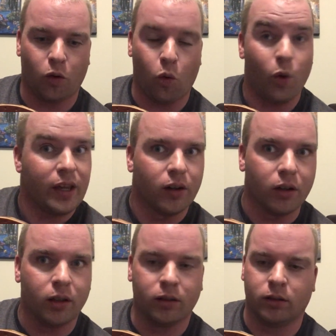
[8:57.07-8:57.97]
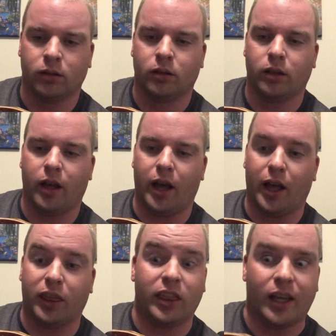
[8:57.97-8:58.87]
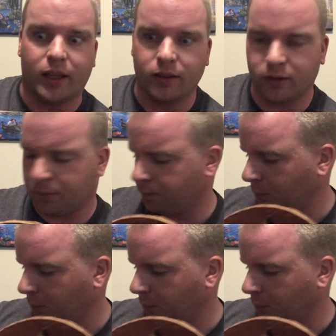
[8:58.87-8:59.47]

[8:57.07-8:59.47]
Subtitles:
weird things.